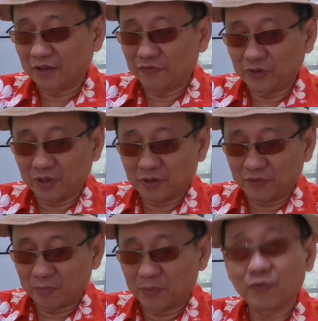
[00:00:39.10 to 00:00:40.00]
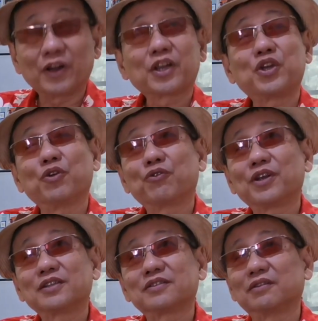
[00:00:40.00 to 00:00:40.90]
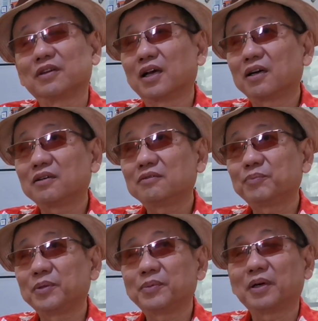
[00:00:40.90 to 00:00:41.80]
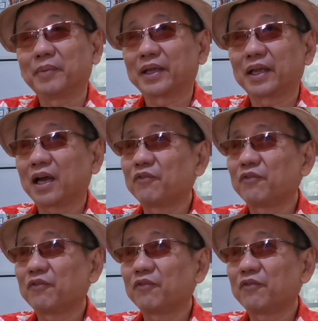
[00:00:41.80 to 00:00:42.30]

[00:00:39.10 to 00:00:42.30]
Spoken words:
we have been very curious on how people are making.